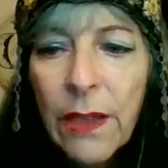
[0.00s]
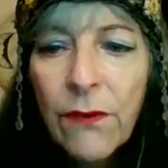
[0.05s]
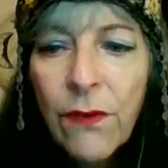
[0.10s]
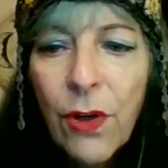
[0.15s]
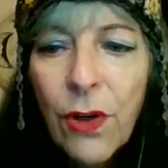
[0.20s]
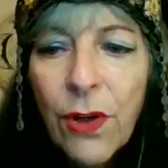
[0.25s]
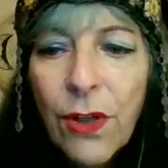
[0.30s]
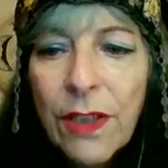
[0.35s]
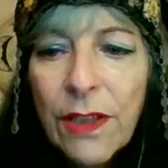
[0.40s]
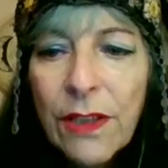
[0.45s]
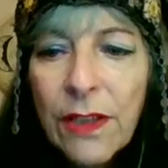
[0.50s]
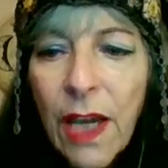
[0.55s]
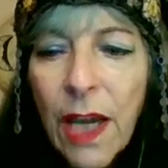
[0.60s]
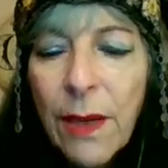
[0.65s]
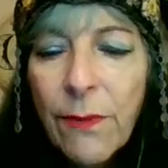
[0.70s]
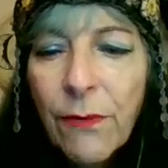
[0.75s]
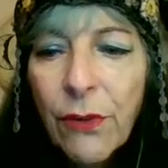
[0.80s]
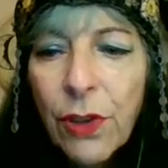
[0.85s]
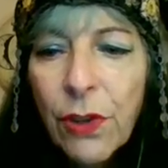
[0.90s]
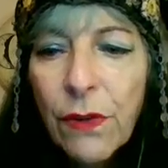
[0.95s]
very good
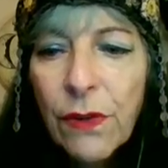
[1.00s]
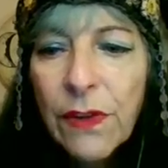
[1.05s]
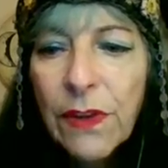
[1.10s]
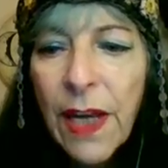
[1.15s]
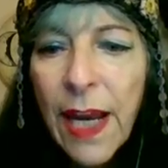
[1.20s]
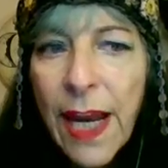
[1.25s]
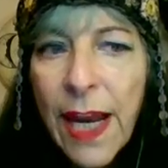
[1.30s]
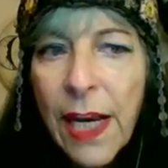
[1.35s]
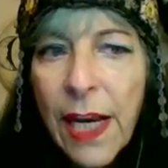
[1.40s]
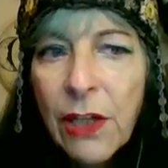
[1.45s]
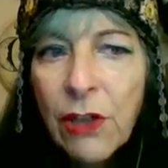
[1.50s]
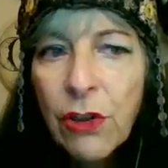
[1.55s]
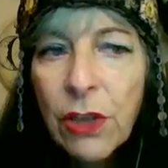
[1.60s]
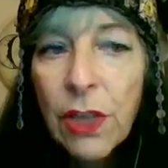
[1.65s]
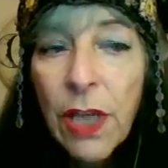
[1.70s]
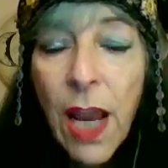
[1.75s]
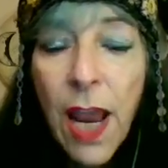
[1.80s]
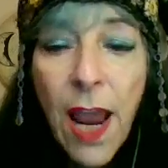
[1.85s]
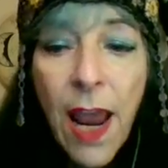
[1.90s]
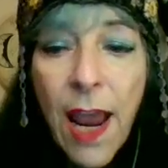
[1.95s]
time for you, Sag.
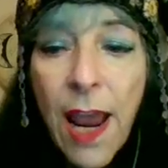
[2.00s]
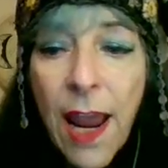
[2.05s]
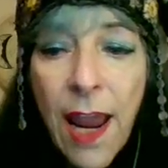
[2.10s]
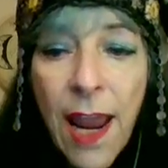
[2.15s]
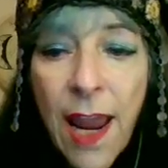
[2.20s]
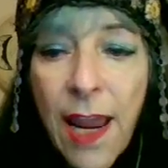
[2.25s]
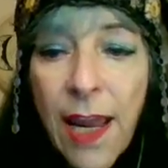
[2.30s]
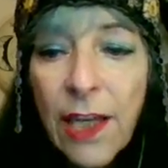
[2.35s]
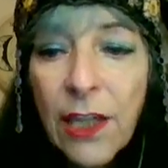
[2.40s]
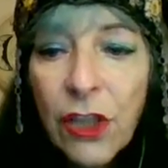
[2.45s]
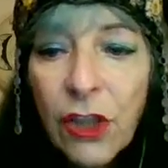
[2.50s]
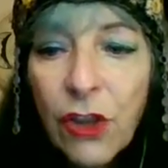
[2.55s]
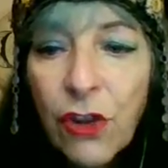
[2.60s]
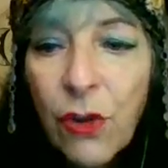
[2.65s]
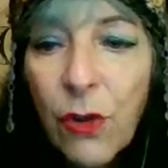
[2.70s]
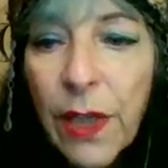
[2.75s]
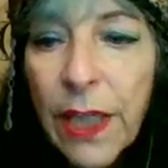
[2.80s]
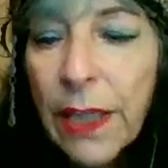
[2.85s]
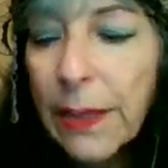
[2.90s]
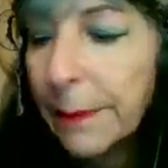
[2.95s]
Yay!
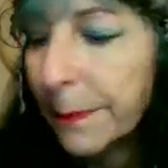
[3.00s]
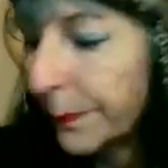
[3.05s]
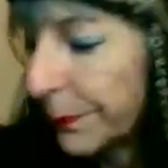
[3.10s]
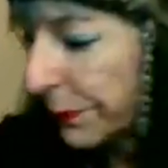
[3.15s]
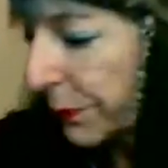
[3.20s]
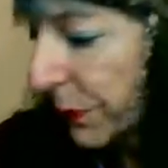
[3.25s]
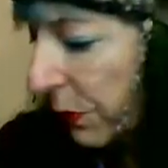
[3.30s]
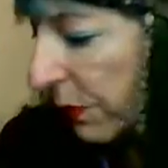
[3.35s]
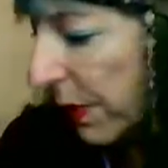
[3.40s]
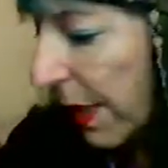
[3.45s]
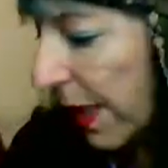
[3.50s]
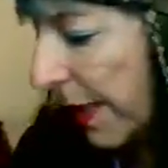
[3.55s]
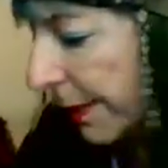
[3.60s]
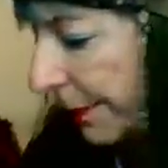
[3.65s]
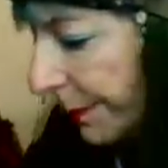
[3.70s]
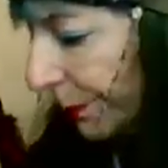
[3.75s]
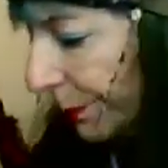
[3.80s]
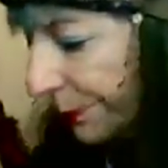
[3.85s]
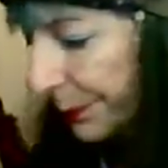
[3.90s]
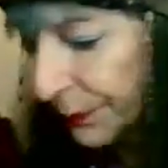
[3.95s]
Enjoy it. Okay.
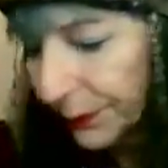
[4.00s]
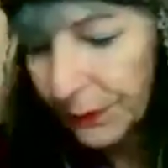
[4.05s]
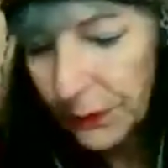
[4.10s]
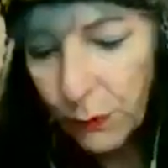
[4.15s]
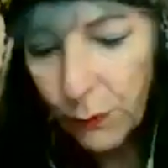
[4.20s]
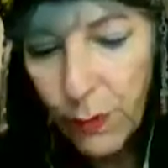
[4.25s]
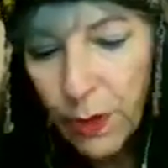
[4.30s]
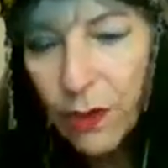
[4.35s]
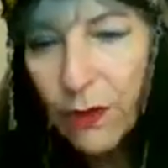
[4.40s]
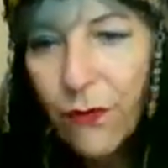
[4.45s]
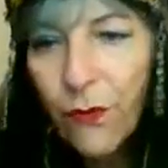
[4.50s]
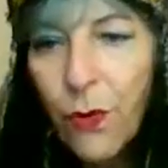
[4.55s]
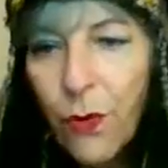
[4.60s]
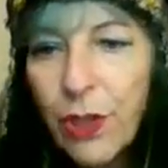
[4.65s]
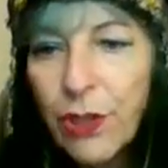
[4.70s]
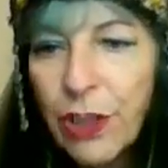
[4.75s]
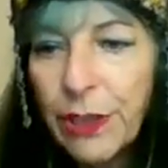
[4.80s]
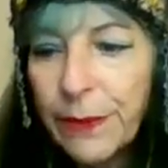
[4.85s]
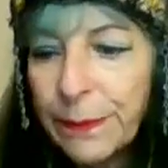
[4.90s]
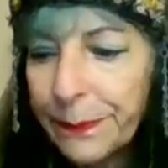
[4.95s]
Wheel of
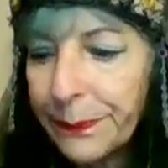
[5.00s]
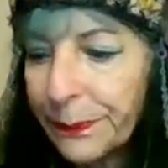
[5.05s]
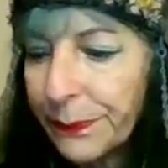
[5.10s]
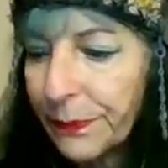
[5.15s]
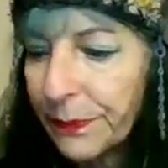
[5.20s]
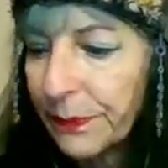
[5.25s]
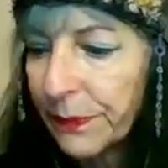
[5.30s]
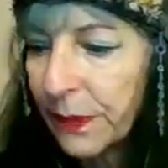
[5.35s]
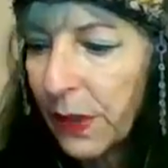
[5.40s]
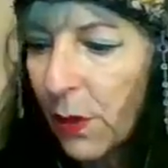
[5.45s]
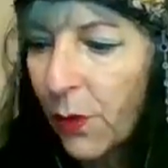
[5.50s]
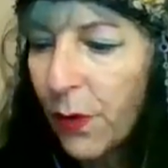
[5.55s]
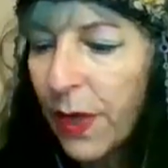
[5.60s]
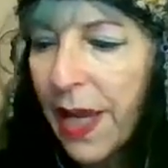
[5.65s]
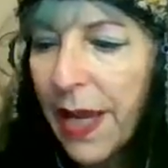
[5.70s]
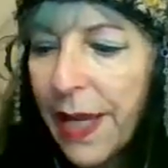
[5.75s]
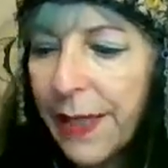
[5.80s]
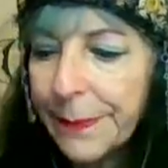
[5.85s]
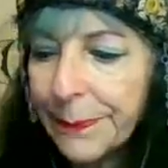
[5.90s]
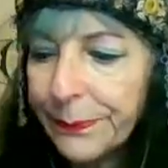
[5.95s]
Fortune.
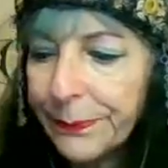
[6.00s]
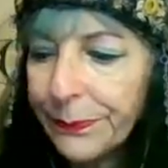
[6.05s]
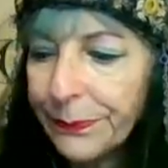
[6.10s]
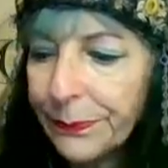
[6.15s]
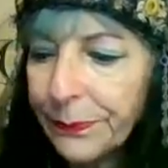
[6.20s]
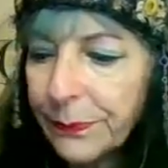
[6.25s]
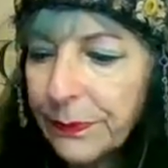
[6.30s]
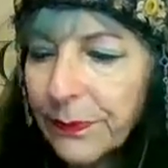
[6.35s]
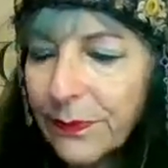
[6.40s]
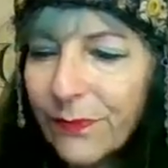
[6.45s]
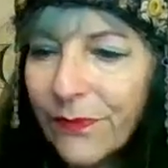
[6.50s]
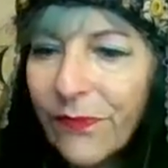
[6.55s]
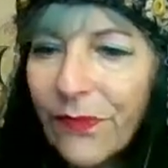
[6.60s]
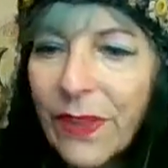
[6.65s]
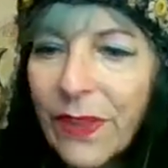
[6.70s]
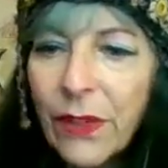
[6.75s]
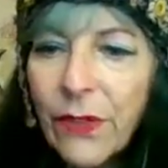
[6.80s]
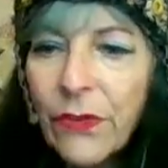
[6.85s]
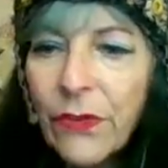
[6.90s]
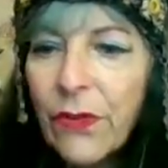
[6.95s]
Okay.
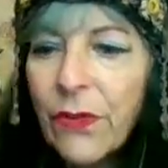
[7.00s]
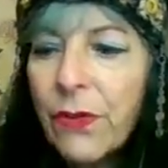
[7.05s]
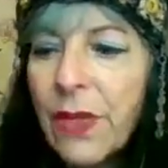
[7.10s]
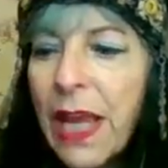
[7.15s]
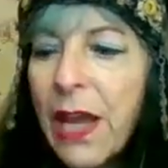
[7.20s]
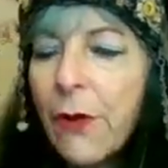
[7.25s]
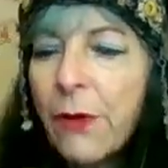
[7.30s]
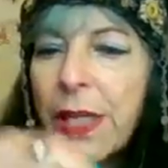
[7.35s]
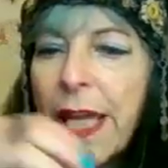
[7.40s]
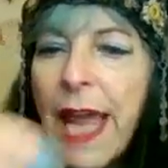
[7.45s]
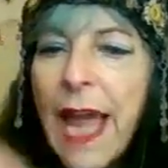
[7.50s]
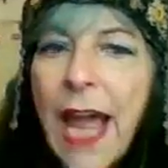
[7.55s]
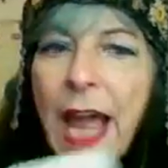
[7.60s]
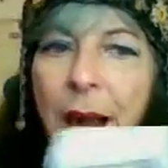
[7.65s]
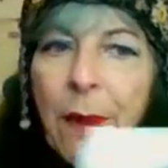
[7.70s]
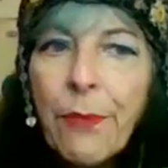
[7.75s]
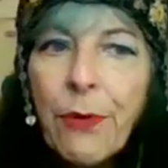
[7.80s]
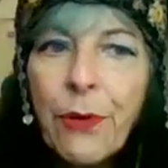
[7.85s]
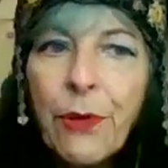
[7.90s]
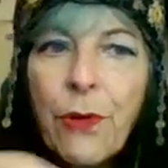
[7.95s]
So now
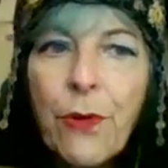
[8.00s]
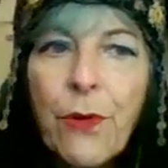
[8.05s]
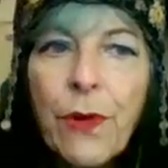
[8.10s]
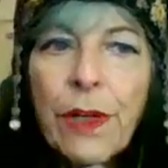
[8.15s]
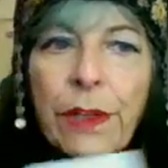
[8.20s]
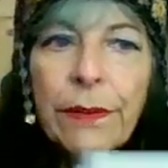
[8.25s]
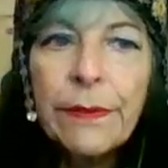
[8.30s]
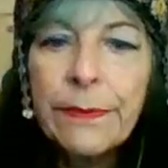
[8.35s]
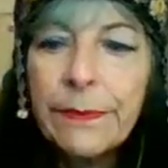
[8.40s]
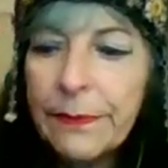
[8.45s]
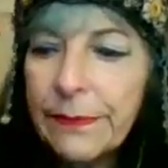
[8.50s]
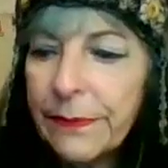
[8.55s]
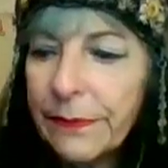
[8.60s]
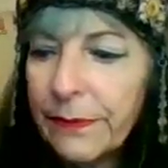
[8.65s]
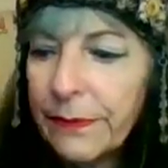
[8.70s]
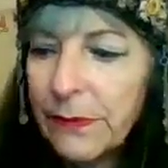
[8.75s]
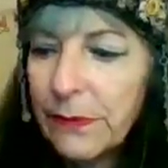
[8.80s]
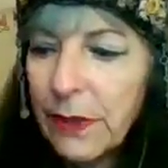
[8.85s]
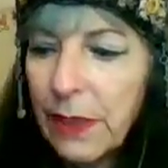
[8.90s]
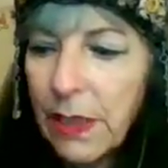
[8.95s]
Capricorn.
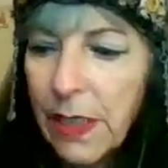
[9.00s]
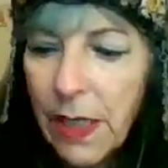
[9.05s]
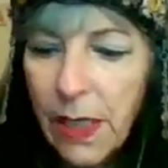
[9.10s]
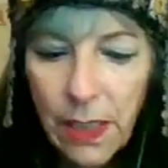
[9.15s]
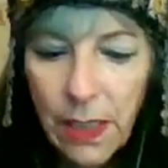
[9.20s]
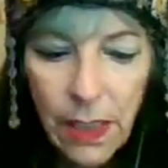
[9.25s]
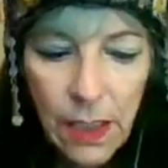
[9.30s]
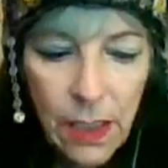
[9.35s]
Okay.